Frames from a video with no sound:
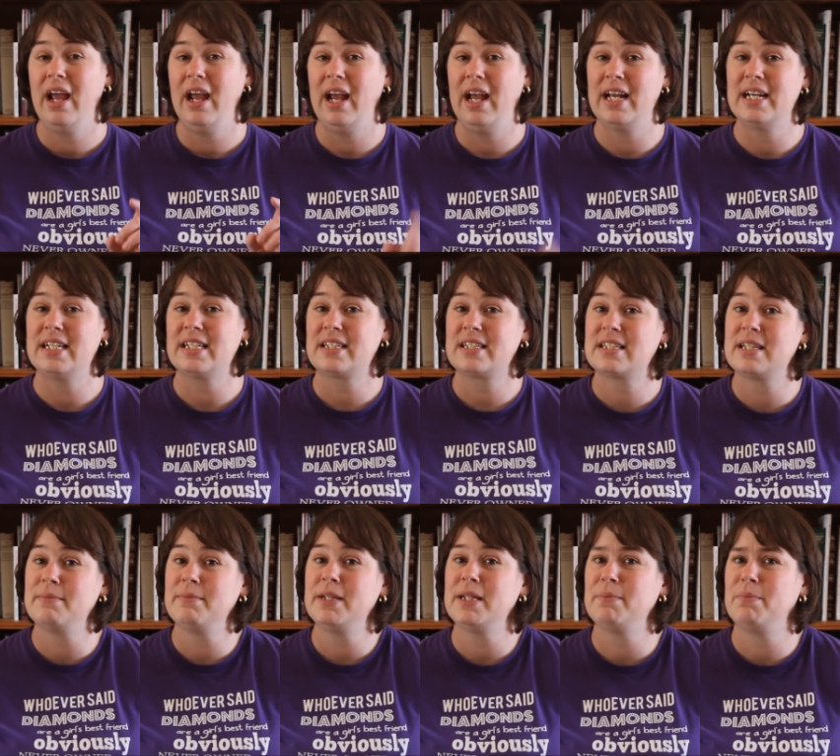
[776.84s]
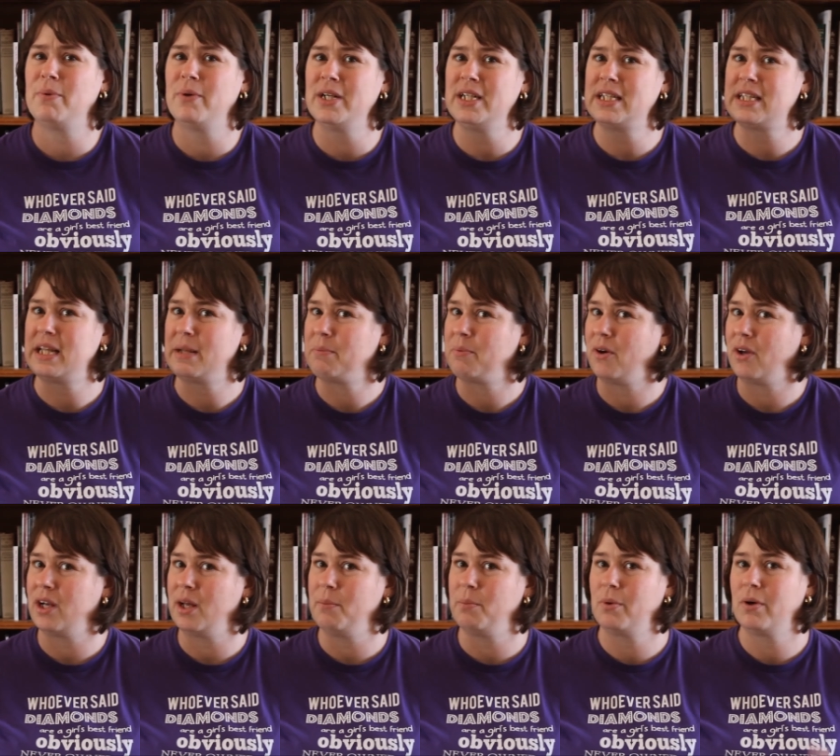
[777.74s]
and some of the points they
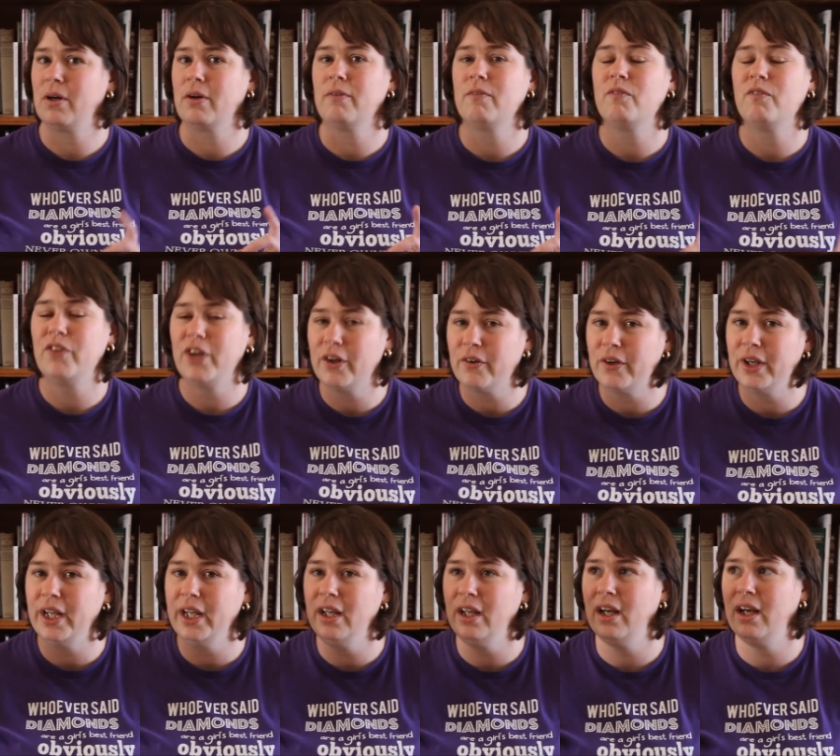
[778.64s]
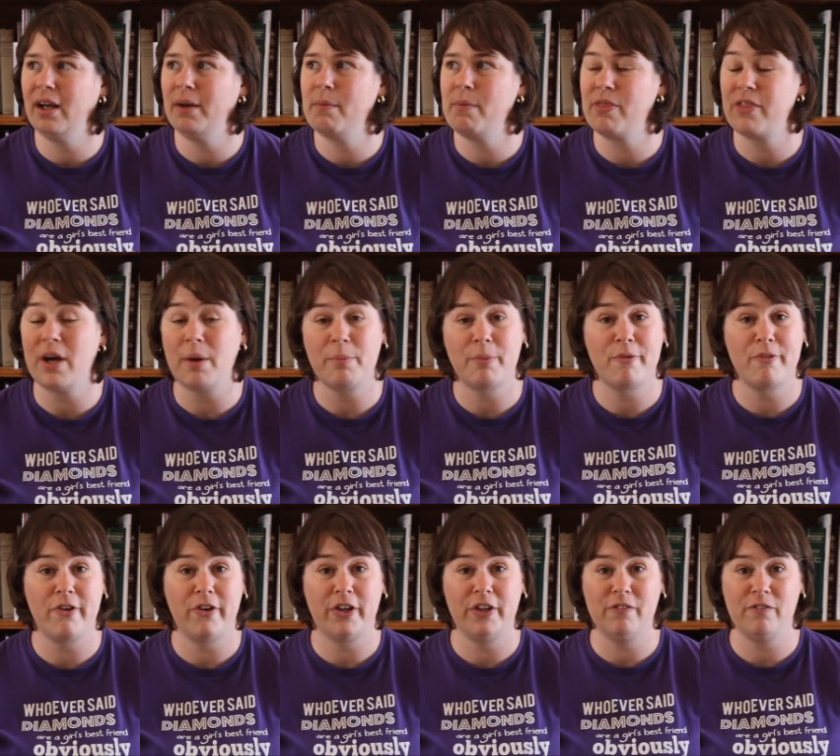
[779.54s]
brought up were very
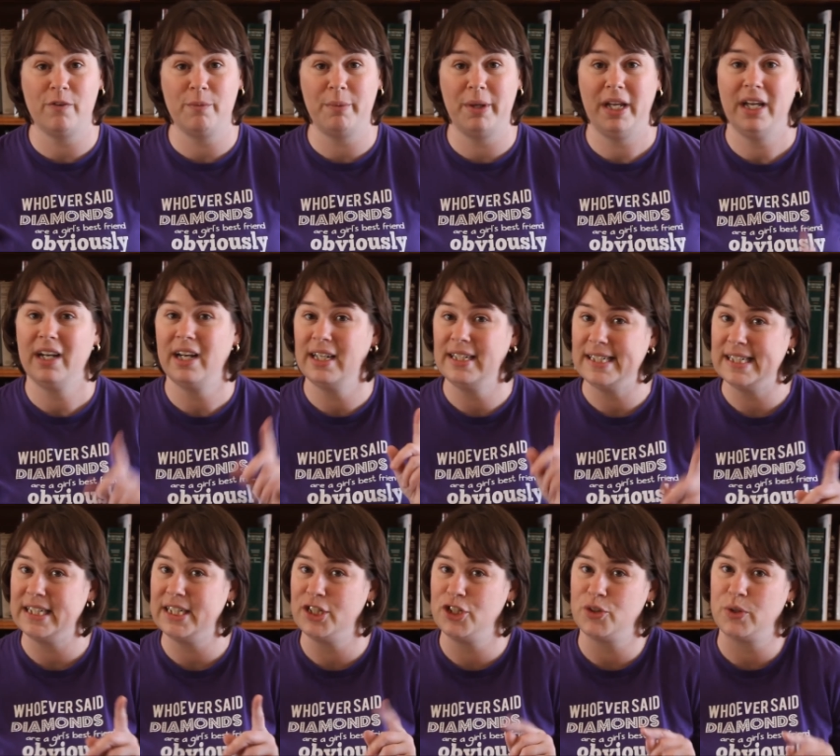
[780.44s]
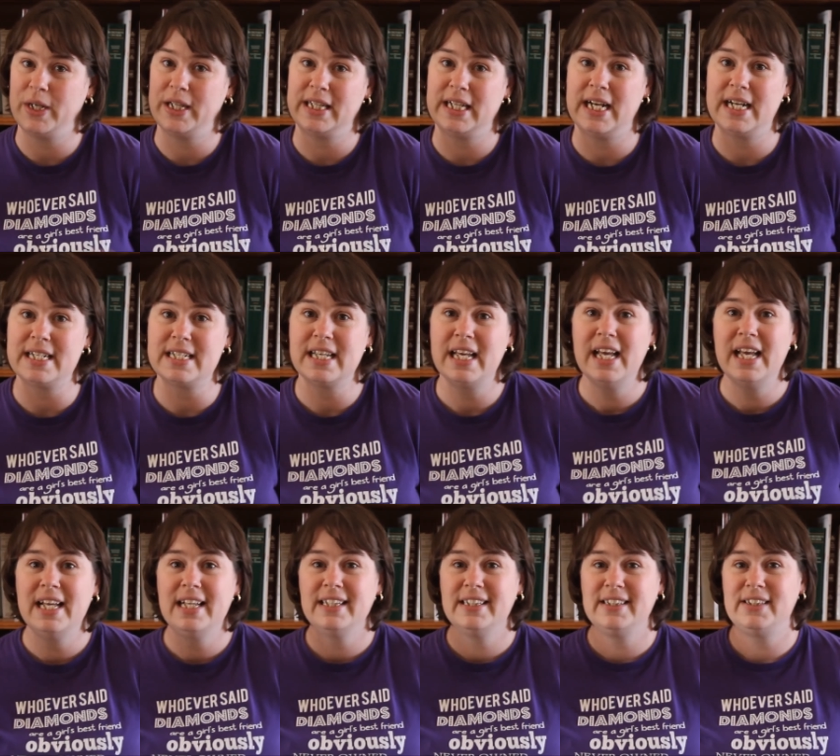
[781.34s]
thought-provoking for me, and I did enjoy that.
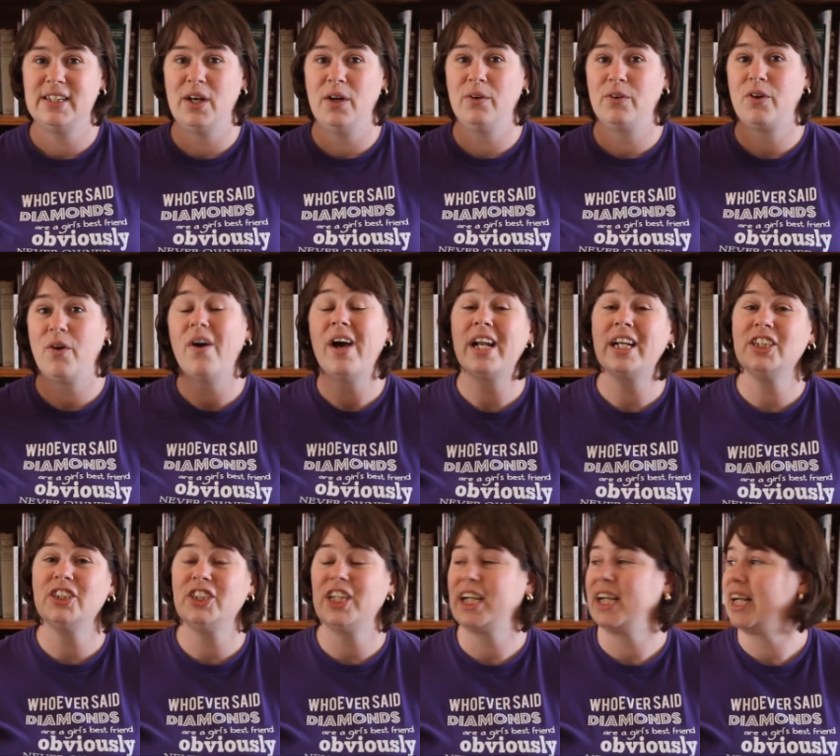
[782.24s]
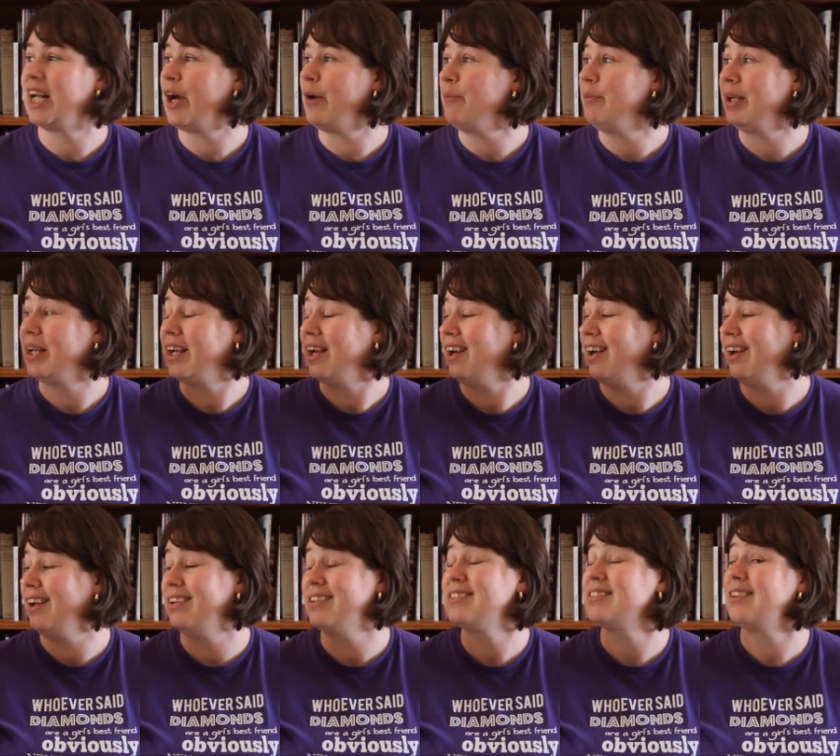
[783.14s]
So go ahead and check it out,
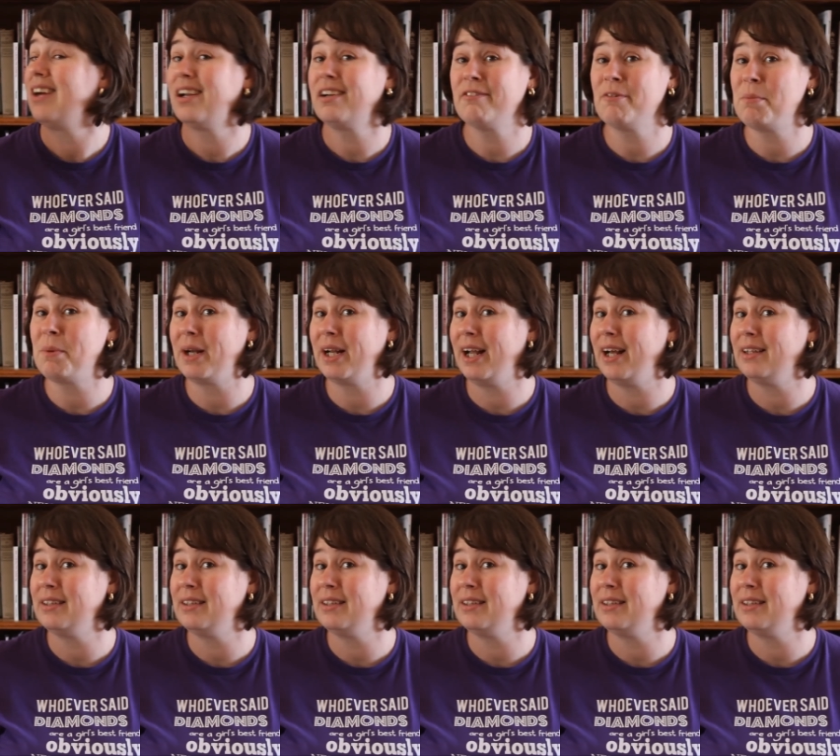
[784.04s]
because not everybody